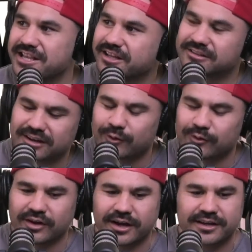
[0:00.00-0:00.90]
And you can
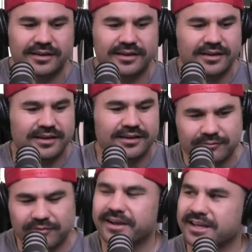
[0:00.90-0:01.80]
tell,
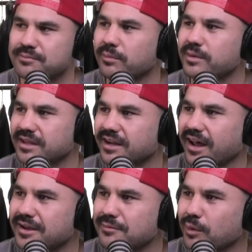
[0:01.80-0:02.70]
he
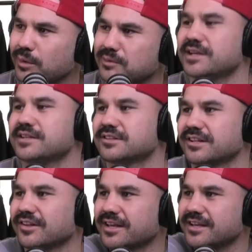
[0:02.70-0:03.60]
probably
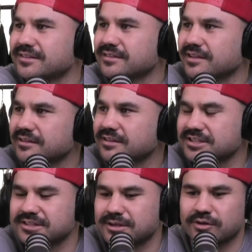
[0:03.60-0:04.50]
means it. Like he
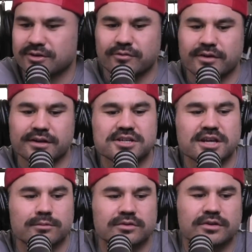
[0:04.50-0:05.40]
just seems like a fucking
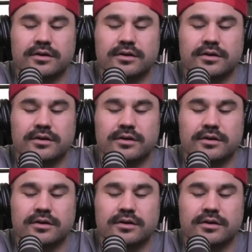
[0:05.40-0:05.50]
champion.